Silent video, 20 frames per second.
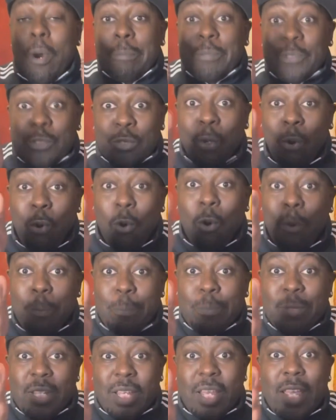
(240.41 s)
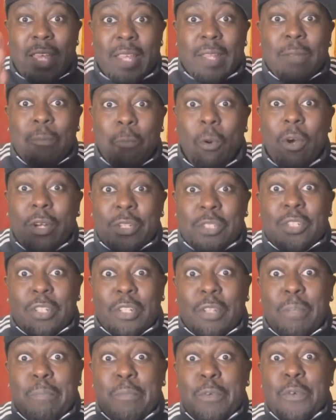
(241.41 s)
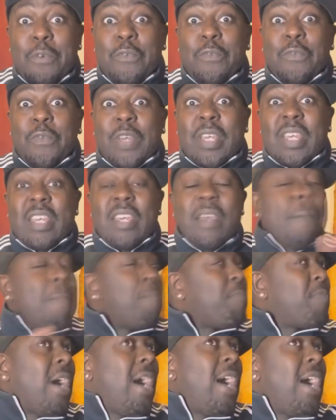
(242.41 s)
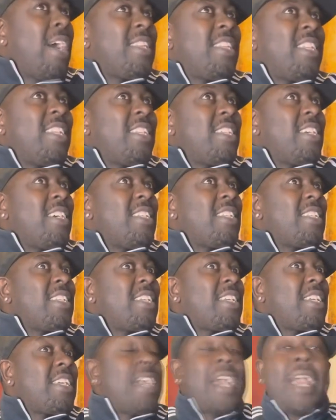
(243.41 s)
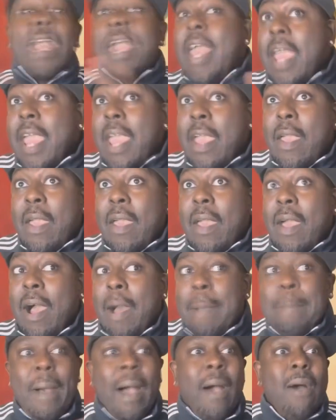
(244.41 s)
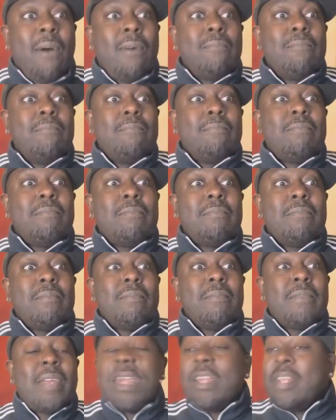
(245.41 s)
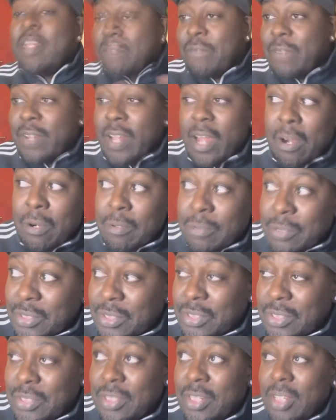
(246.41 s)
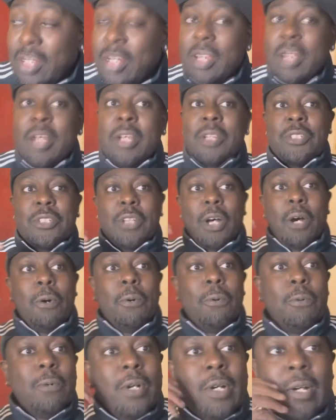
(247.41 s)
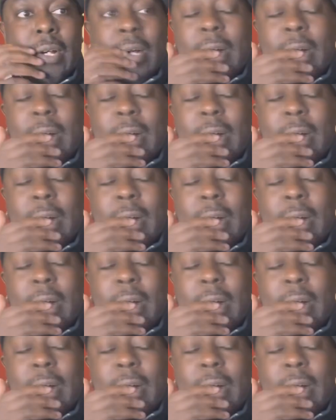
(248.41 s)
absorbed in watching the movie that I didn't care about anything else. So